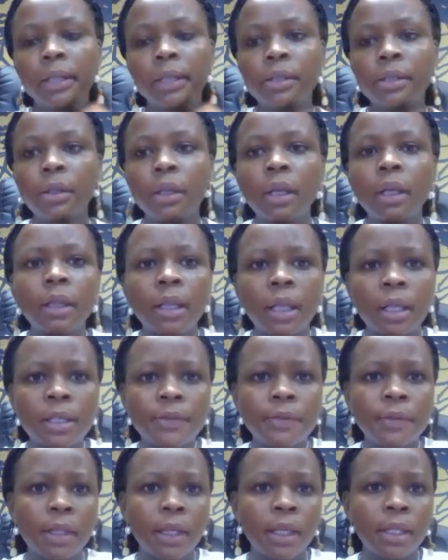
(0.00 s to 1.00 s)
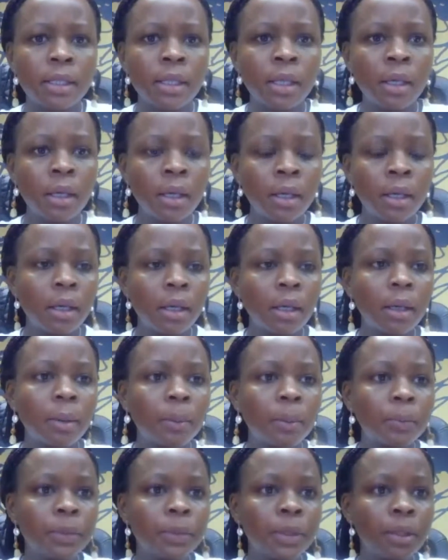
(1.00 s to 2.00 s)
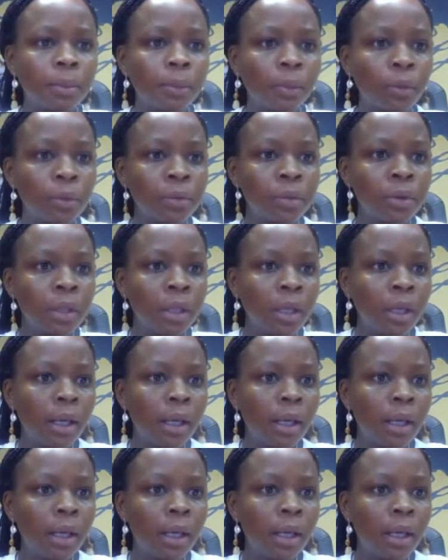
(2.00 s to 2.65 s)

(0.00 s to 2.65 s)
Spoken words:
right. Okay. Thanks for that, Simone.